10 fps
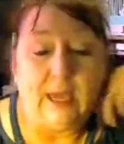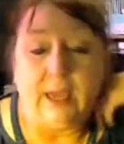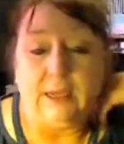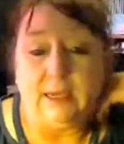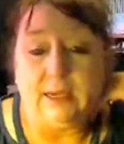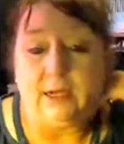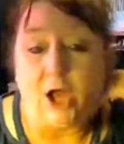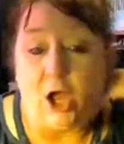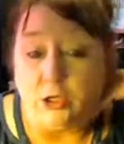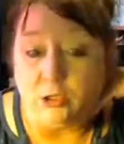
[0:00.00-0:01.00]
and getting
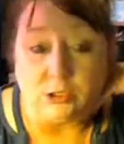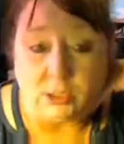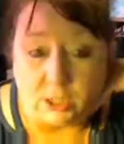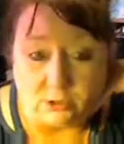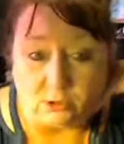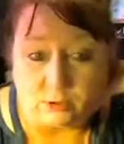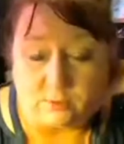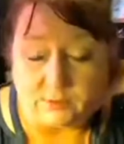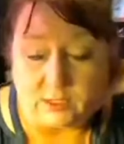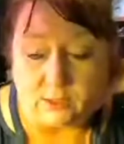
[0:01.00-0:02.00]
hundreds and hundreds
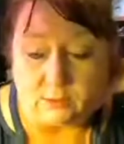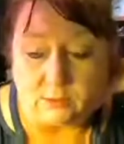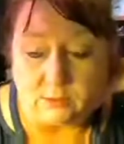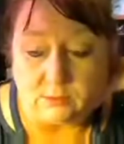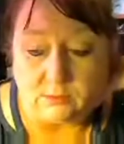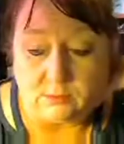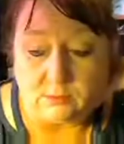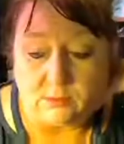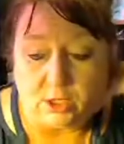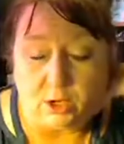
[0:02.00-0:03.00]
of sales,
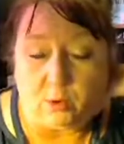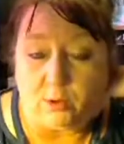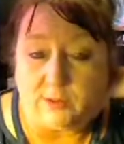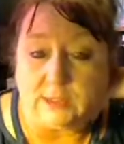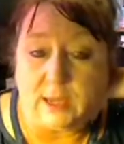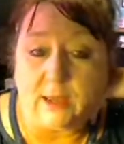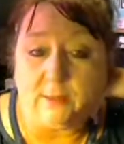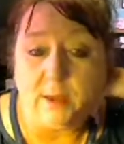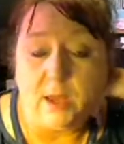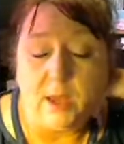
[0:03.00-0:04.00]
all the time.